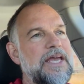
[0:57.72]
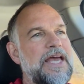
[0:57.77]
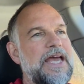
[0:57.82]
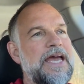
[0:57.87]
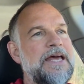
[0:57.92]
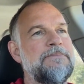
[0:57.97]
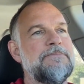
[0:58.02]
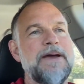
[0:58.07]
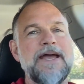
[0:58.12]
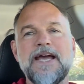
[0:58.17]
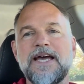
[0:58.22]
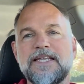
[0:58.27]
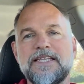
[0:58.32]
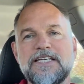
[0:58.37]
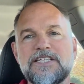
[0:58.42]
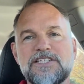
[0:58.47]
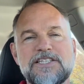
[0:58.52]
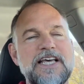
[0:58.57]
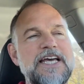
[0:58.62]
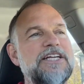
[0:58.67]
And man,
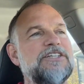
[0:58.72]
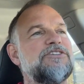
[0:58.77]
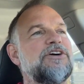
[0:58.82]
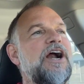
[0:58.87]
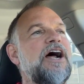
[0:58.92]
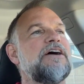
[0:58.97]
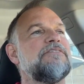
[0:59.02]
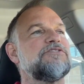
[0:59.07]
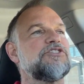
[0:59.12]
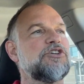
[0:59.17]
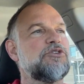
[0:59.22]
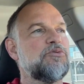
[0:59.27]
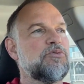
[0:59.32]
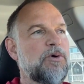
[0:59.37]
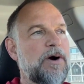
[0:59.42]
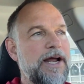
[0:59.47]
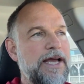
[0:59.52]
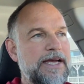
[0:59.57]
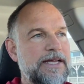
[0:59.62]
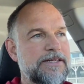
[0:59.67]
this thing drives
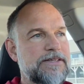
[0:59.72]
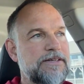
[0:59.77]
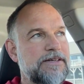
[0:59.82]
great.